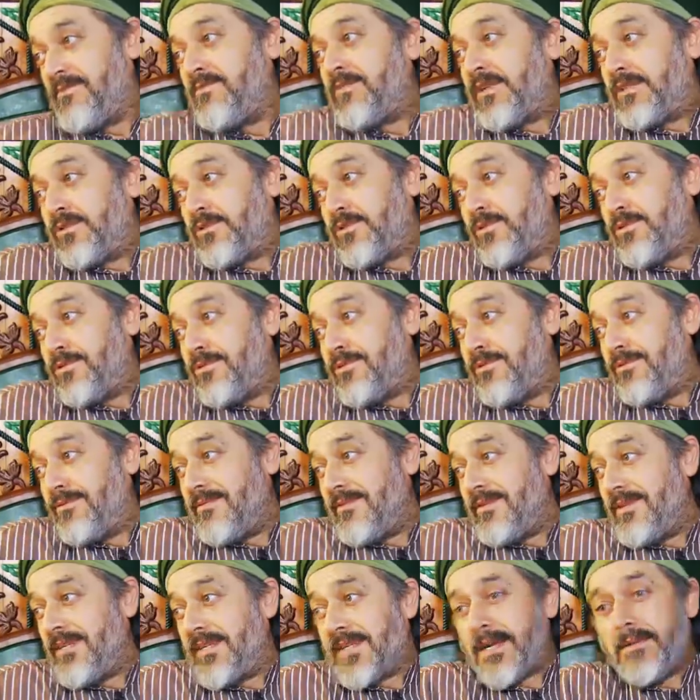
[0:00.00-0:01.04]
What to do?
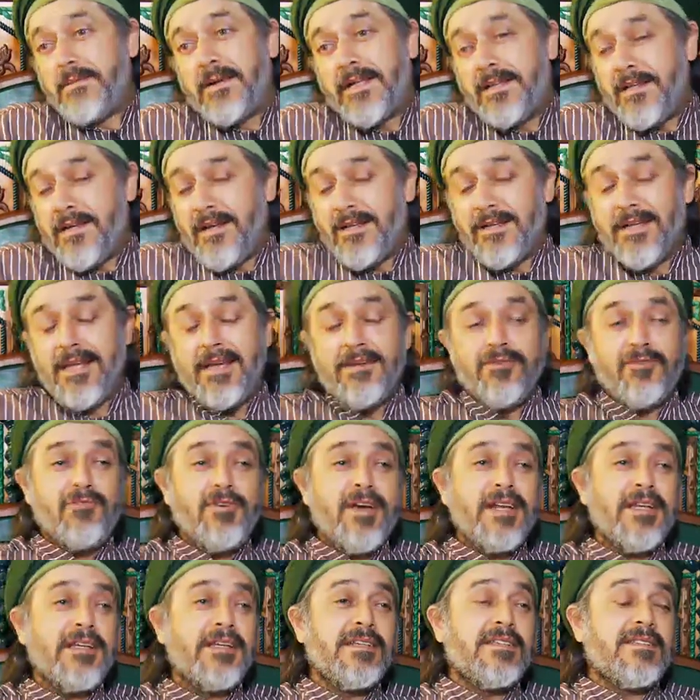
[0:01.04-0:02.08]
Ramadan,
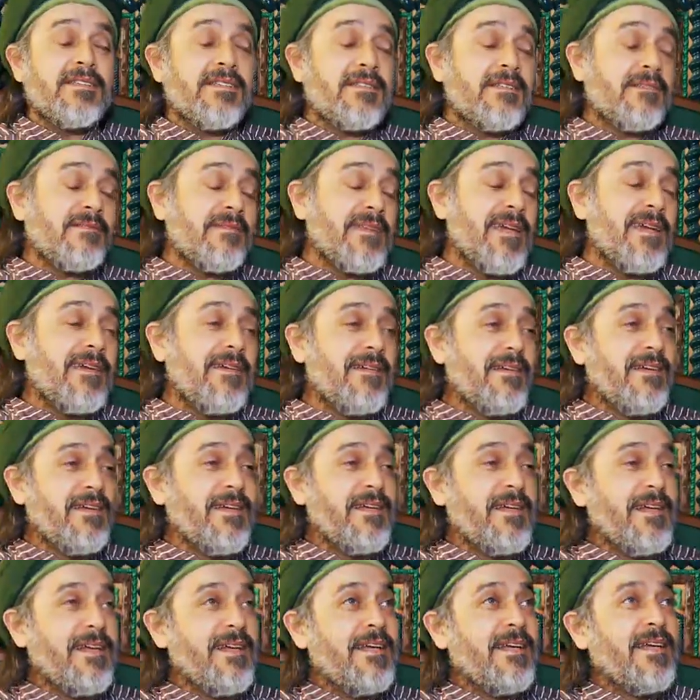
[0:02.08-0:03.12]
everyone is
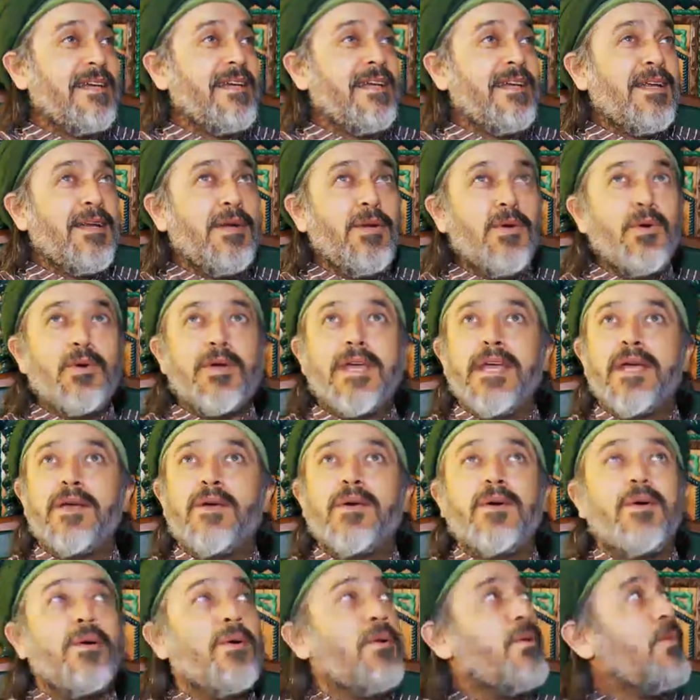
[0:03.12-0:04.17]

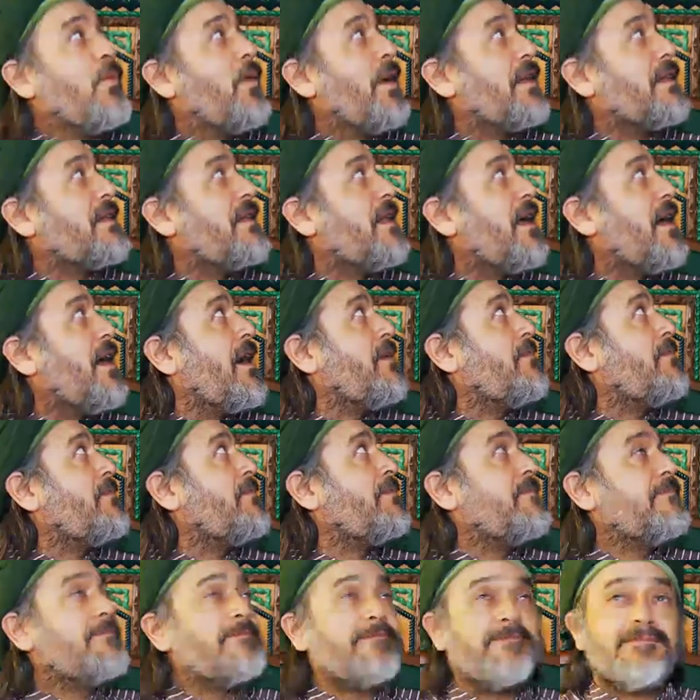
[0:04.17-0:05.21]
looking, what time?
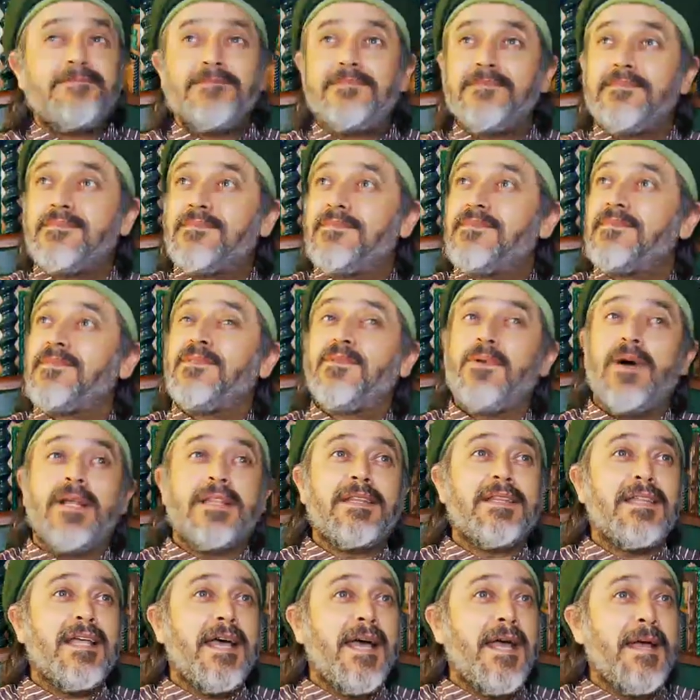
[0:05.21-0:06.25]

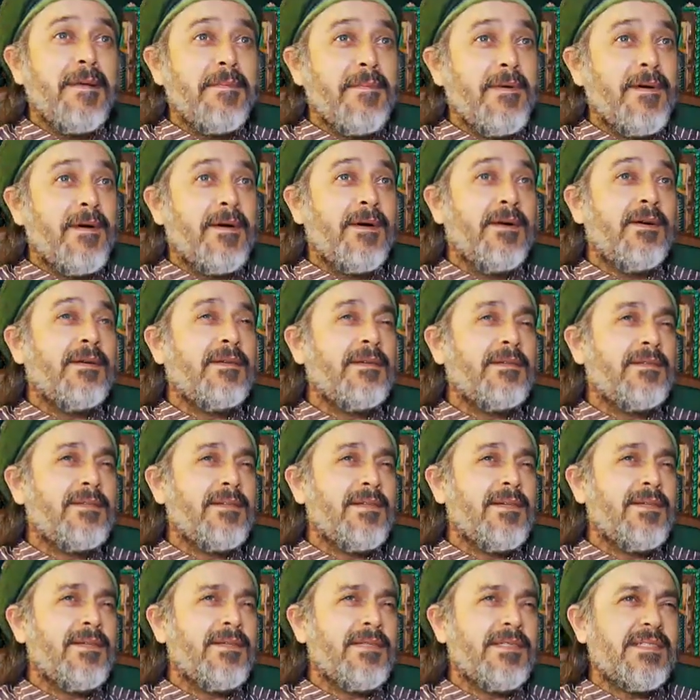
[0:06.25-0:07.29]
Oh,
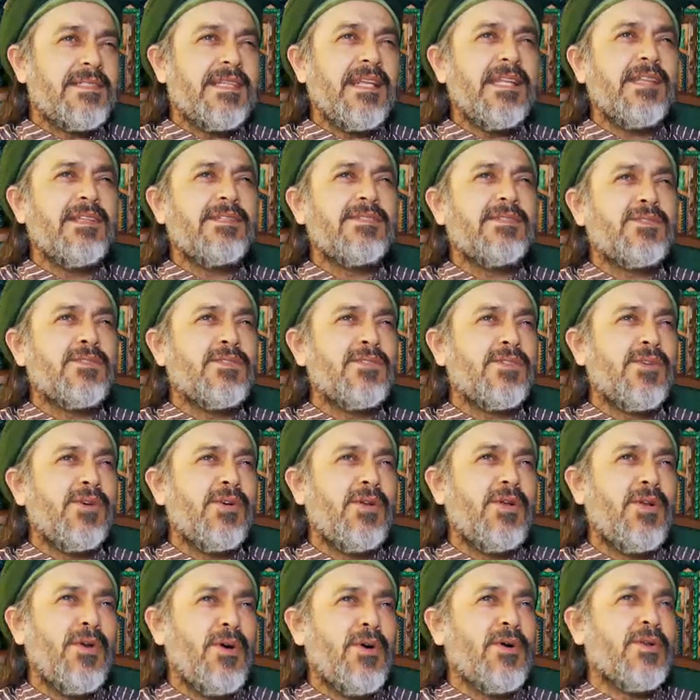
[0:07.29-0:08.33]
still
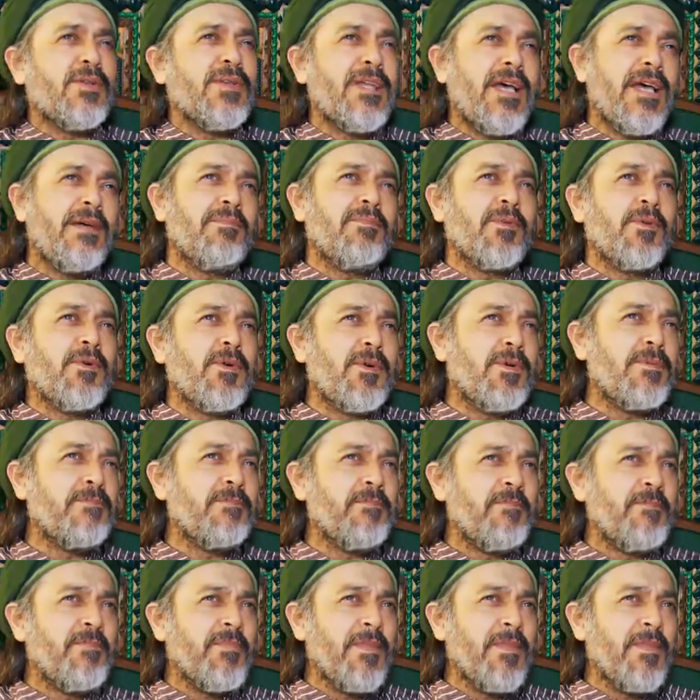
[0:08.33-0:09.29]
so long time to go.